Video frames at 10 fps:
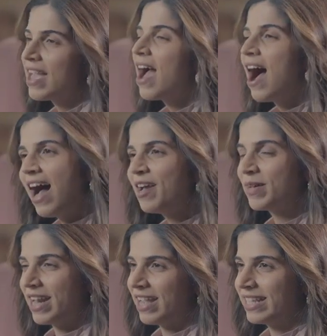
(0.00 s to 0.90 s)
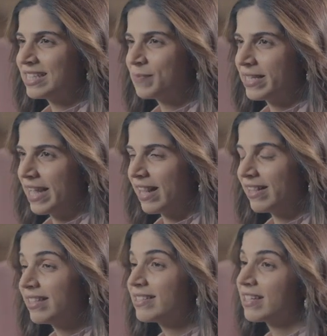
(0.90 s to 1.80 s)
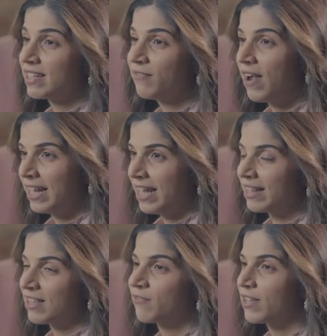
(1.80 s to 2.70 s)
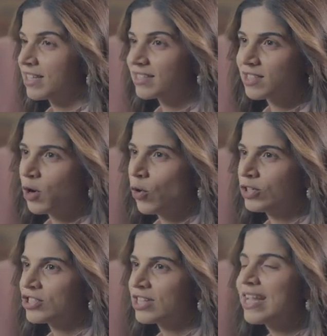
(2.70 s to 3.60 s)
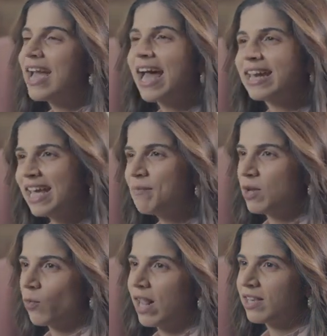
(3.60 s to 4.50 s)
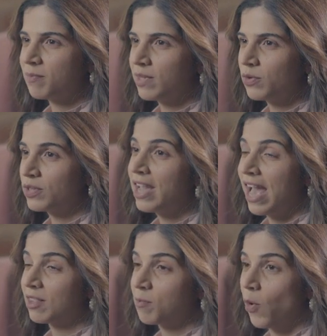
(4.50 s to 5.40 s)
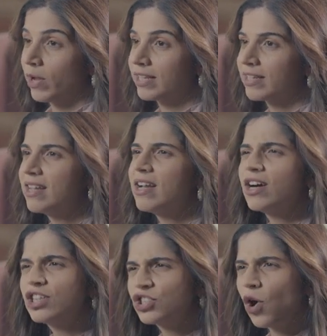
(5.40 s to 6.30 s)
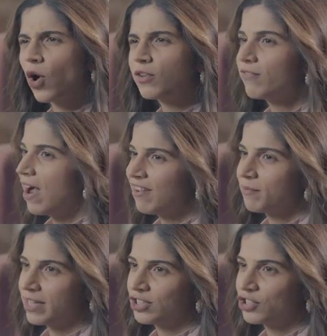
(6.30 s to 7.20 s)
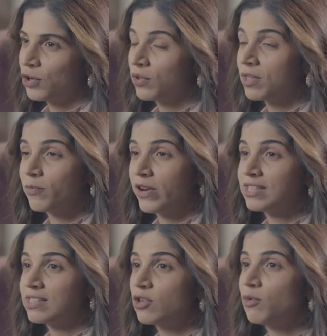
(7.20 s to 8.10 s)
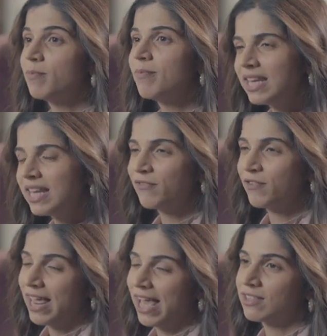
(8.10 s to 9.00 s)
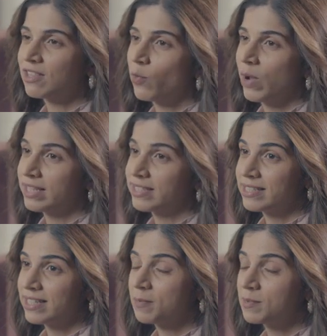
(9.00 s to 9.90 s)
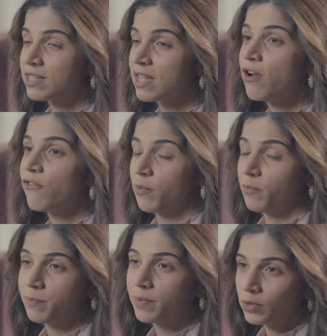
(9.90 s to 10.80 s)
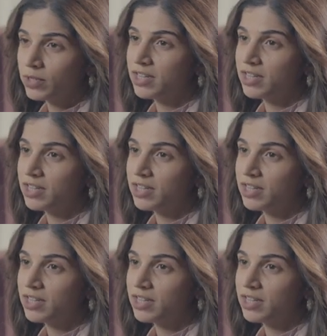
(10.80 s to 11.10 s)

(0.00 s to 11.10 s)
I'm Anahis Patel, Certified Health and Fitness Coach, and let me welcome you to Health Point, a short 5-minute show that brings you meaningful health and wellness tips from reputed